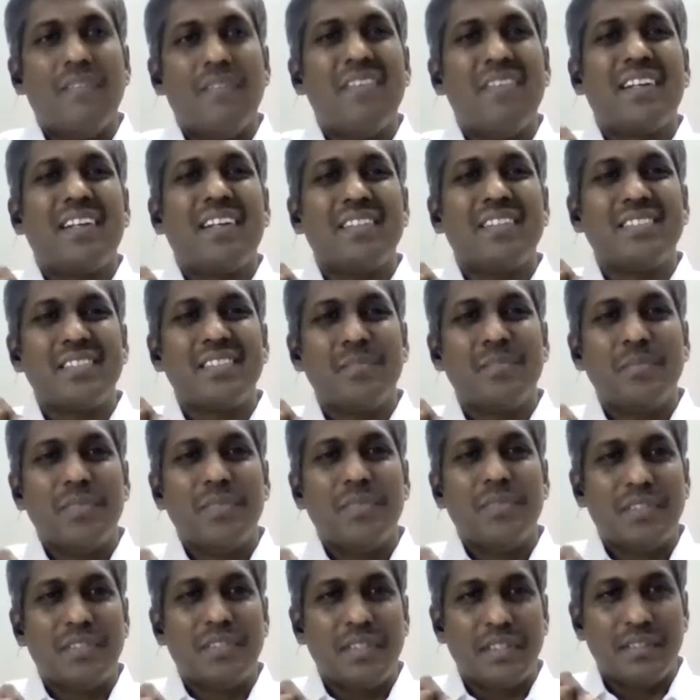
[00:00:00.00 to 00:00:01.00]
that
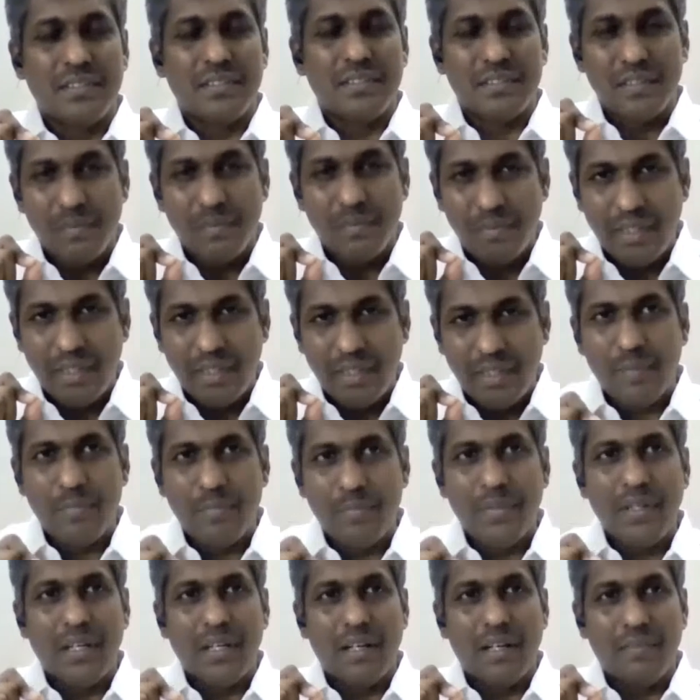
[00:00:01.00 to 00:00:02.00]
customers are extremely
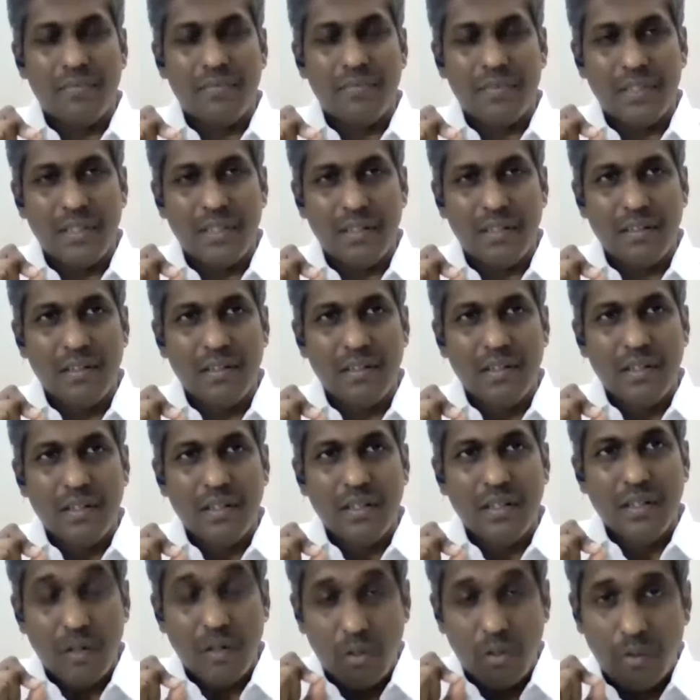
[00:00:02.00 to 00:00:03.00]
happy after
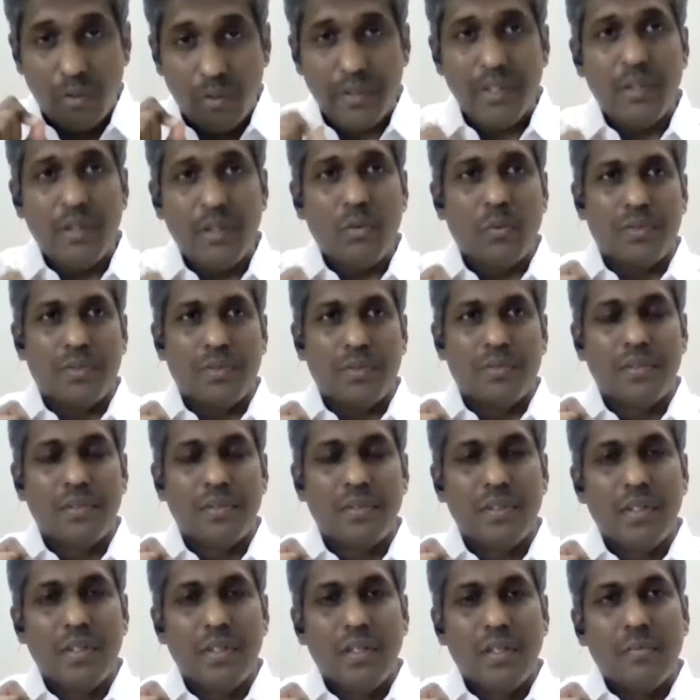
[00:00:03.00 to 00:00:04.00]
talking to
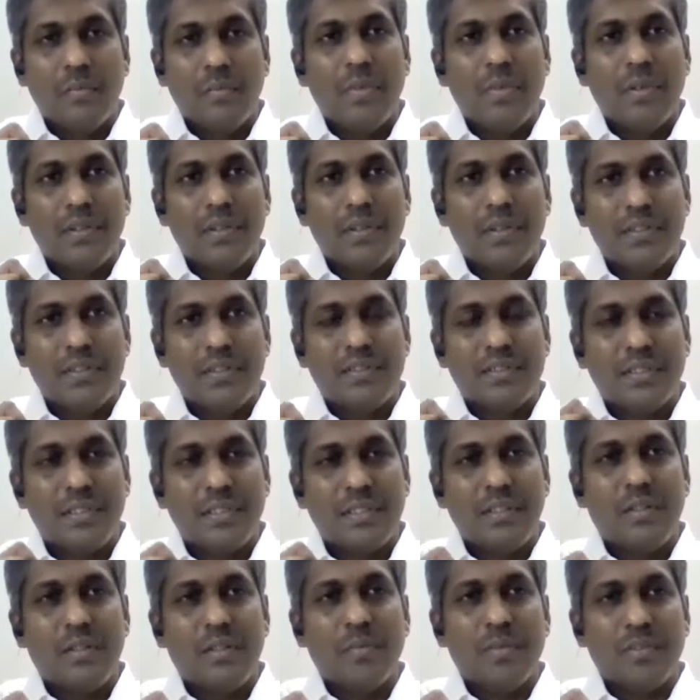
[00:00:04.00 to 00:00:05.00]
us. Because in
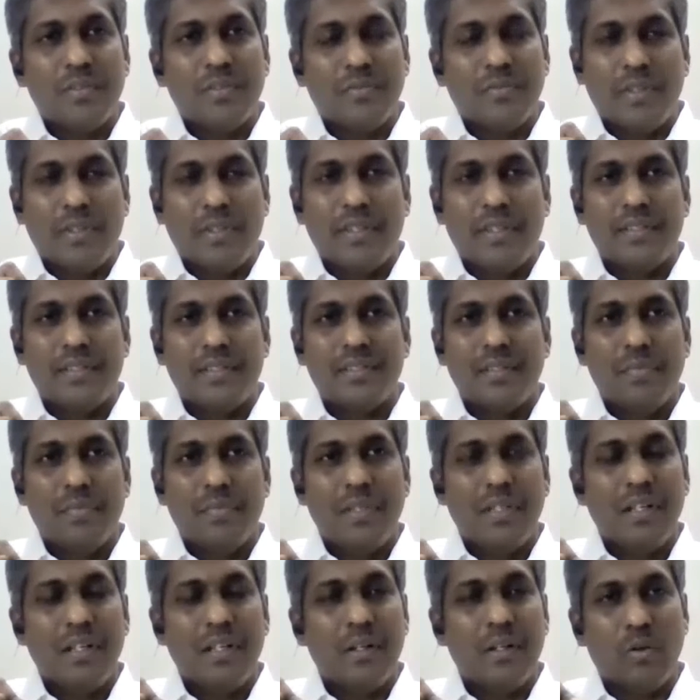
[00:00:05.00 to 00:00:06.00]
certain domains, for example,
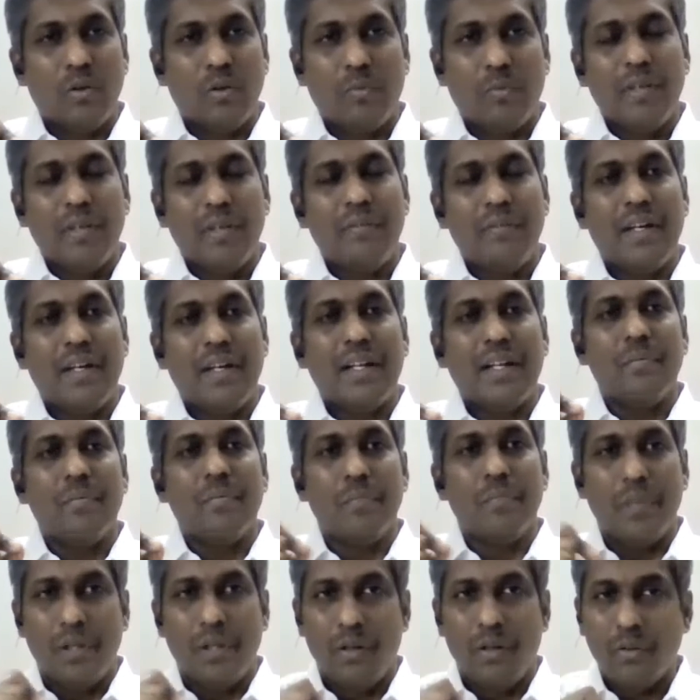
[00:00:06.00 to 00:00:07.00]
in a domain where I
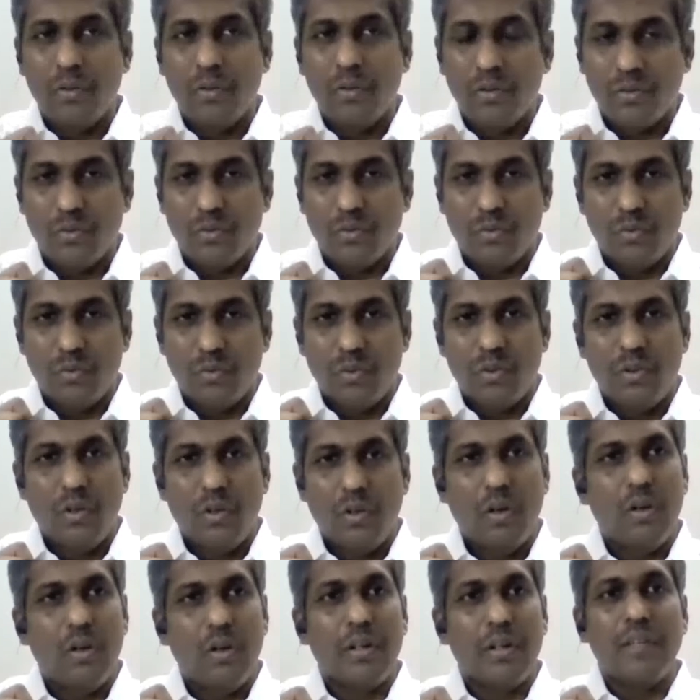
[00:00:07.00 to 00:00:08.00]
belong to,
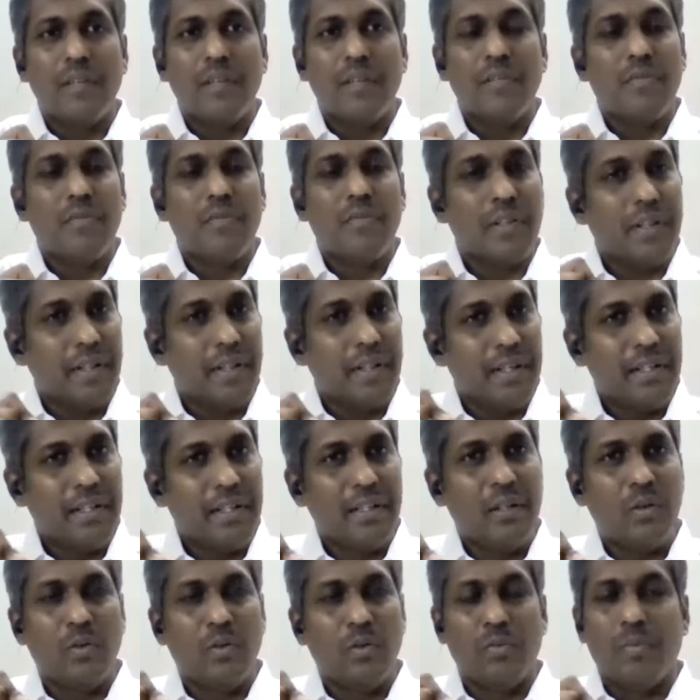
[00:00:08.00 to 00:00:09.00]
or even for a
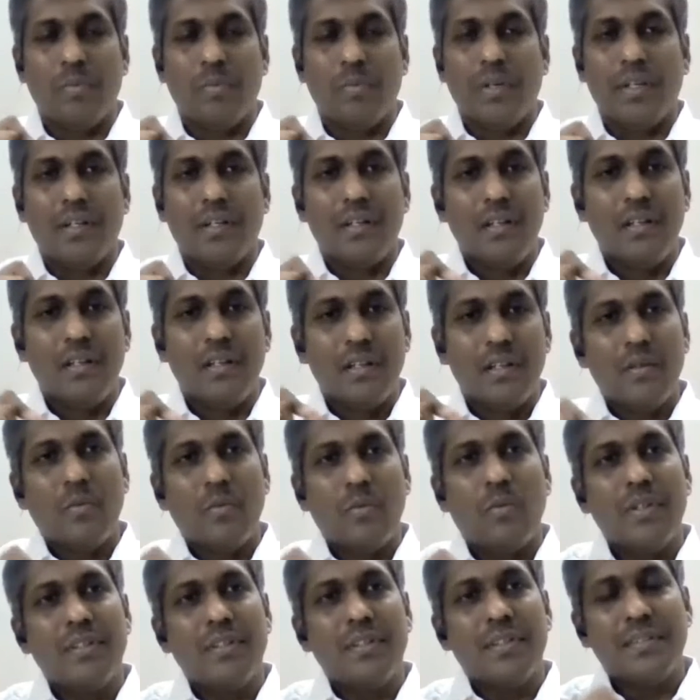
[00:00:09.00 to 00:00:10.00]
retail domain,
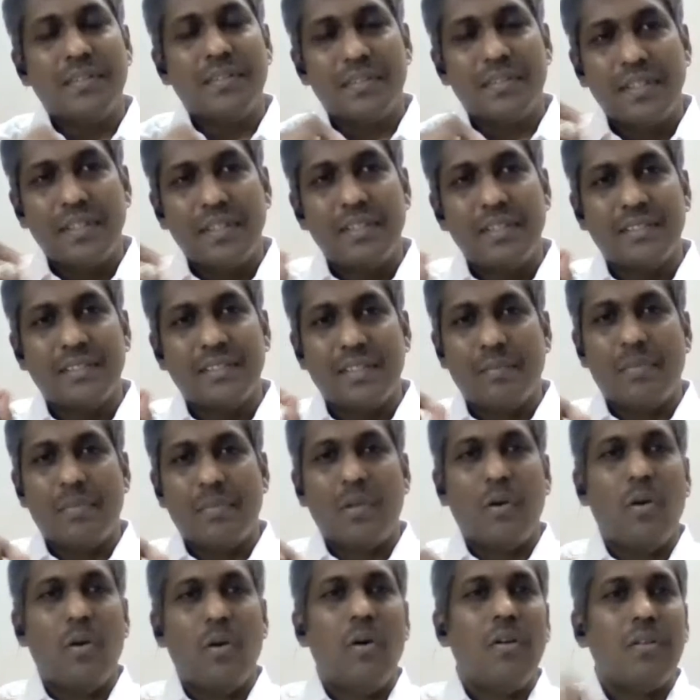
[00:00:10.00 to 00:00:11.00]
once the sale is
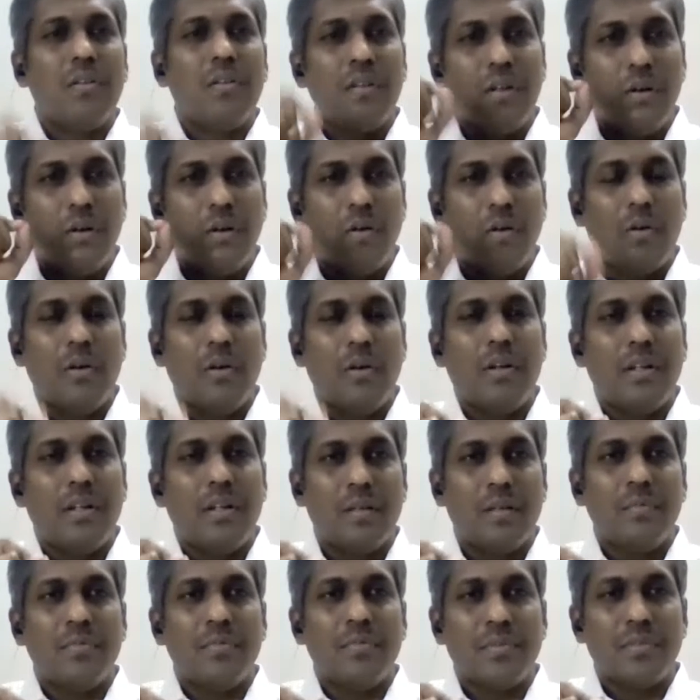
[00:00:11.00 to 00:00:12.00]
happened, all the call
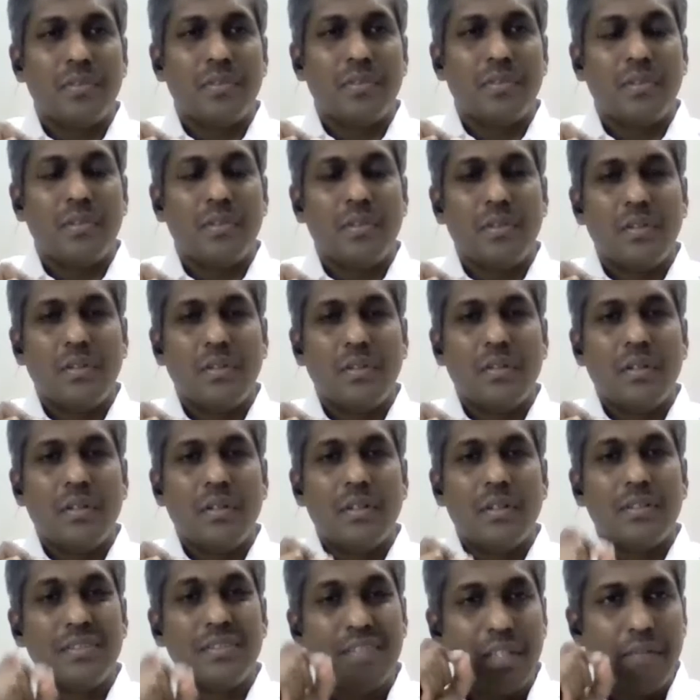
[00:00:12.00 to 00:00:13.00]
comes
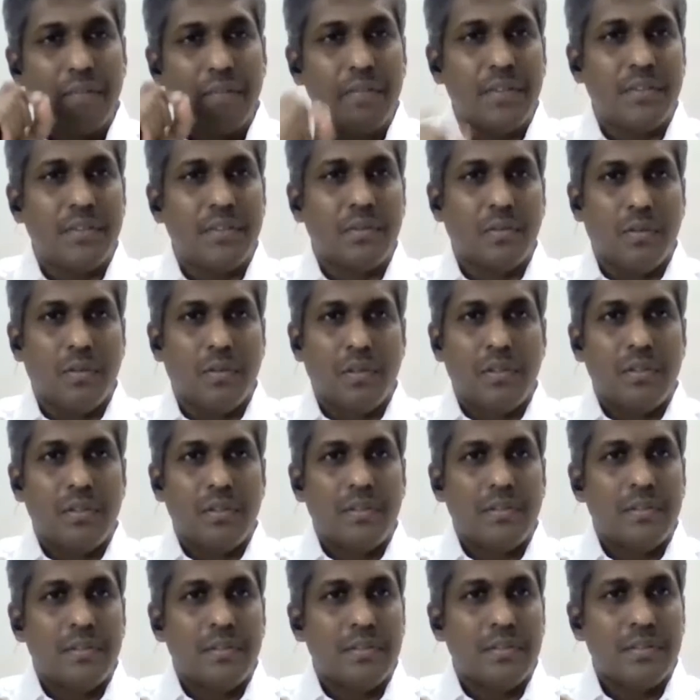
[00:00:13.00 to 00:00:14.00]
service call.
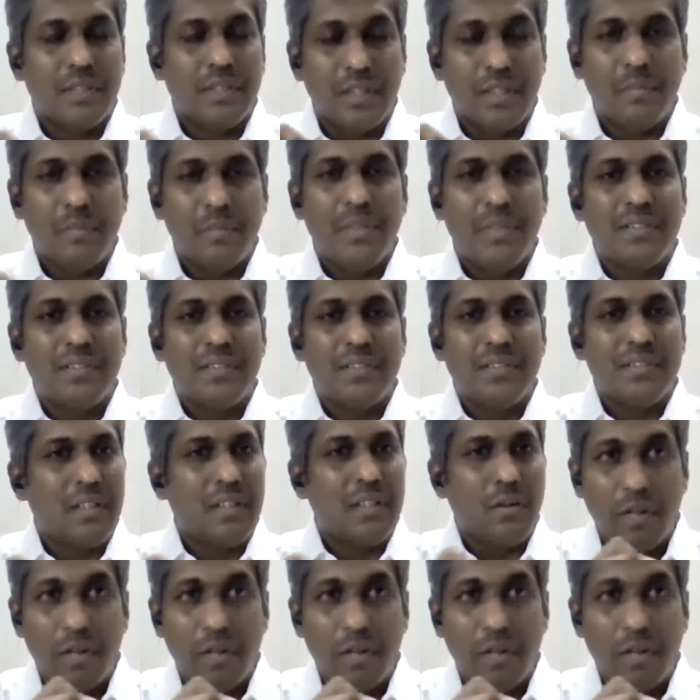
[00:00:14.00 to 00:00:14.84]
That means they